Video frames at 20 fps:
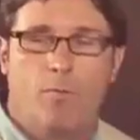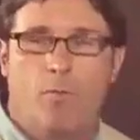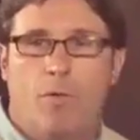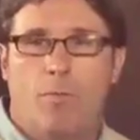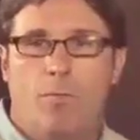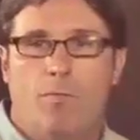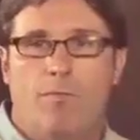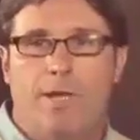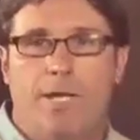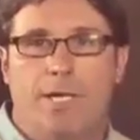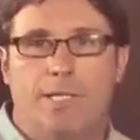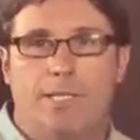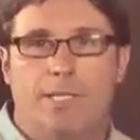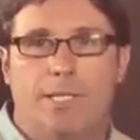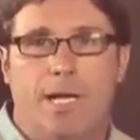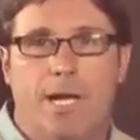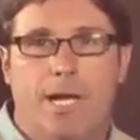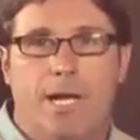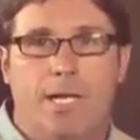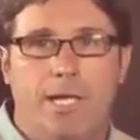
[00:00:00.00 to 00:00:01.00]
form of
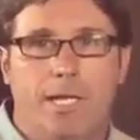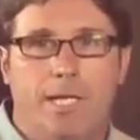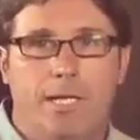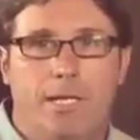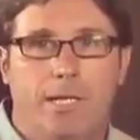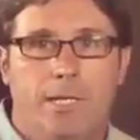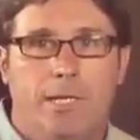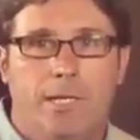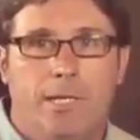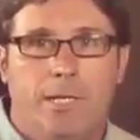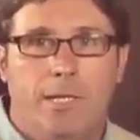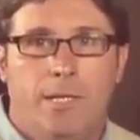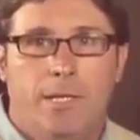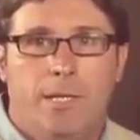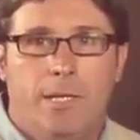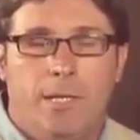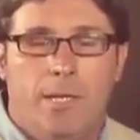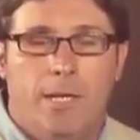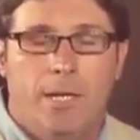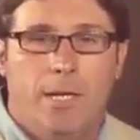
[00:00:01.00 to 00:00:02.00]
anxiety,
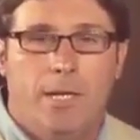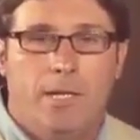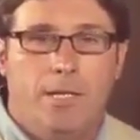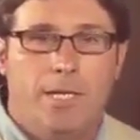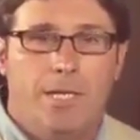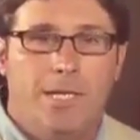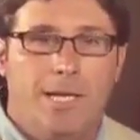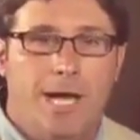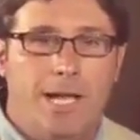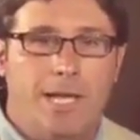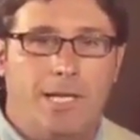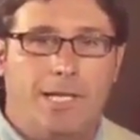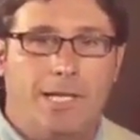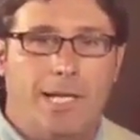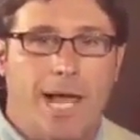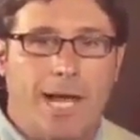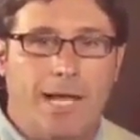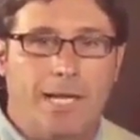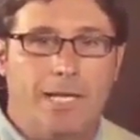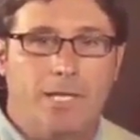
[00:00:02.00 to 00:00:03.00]
you can kind of
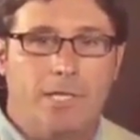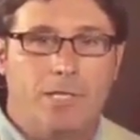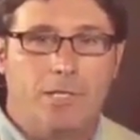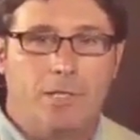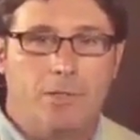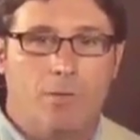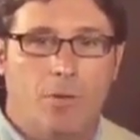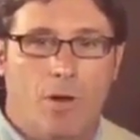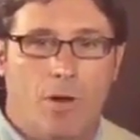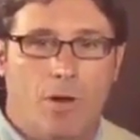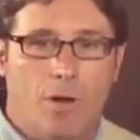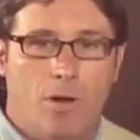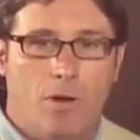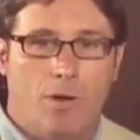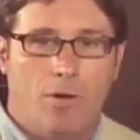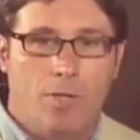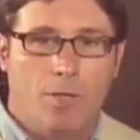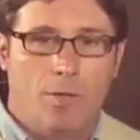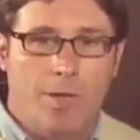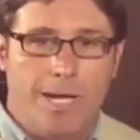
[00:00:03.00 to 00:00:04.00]
liken it to
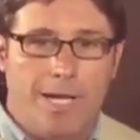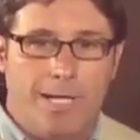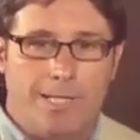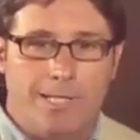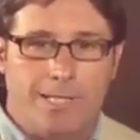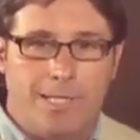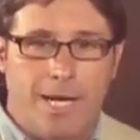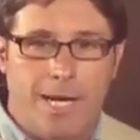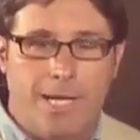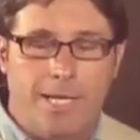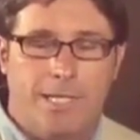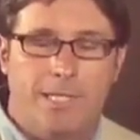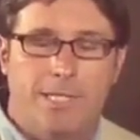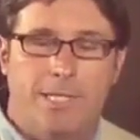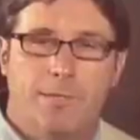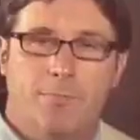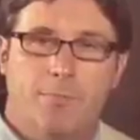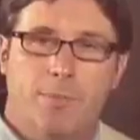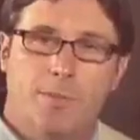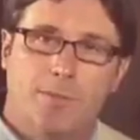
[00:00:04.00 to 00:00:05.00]
all your anxiety
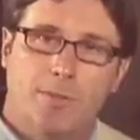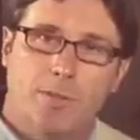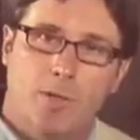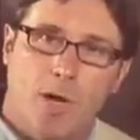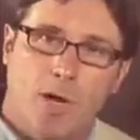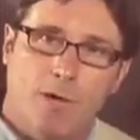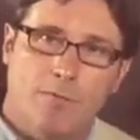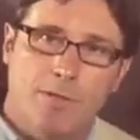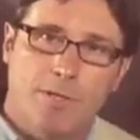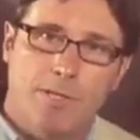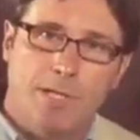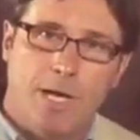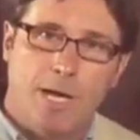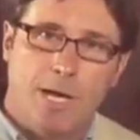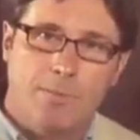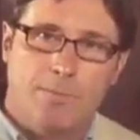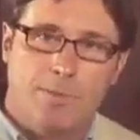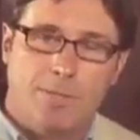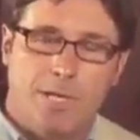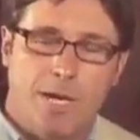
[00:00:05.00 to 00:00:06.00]
symptoms that
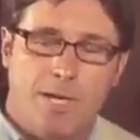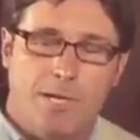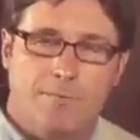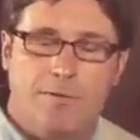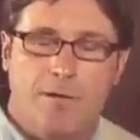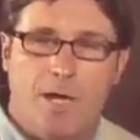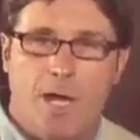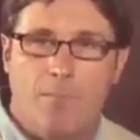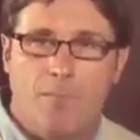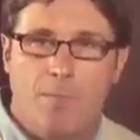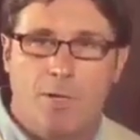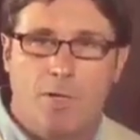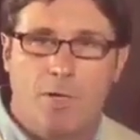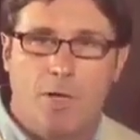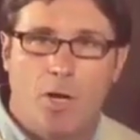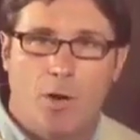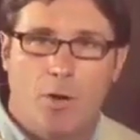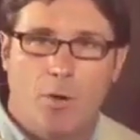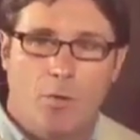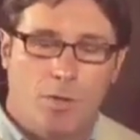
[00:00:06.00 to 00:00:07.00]
oftentimes kind of come and
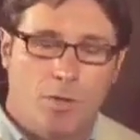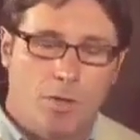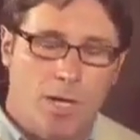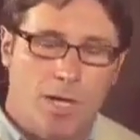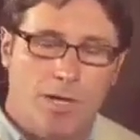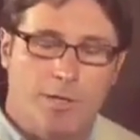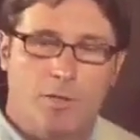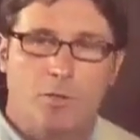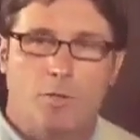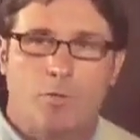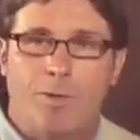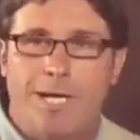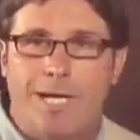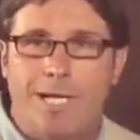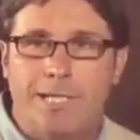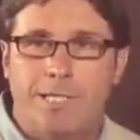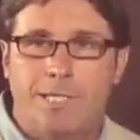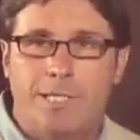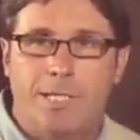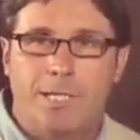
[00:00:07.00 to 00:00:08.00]
go or kind of
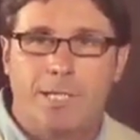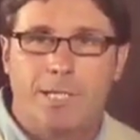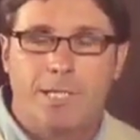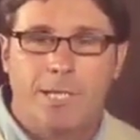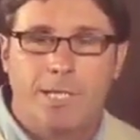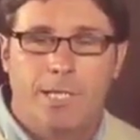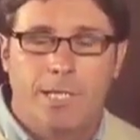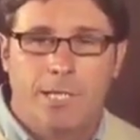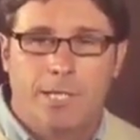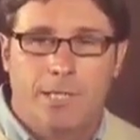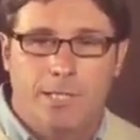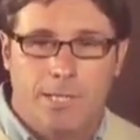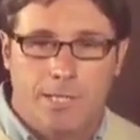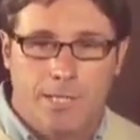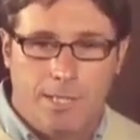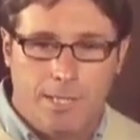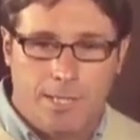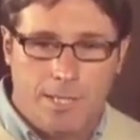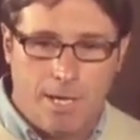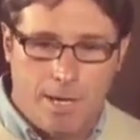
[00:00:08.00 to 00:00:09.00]
transient,
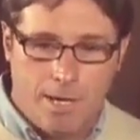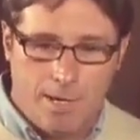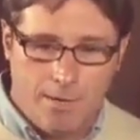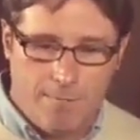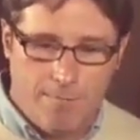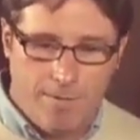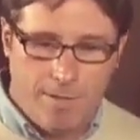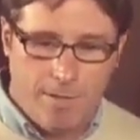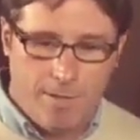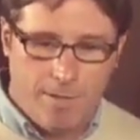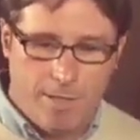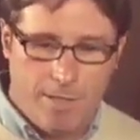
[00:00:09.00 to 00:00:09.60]
tend to kind of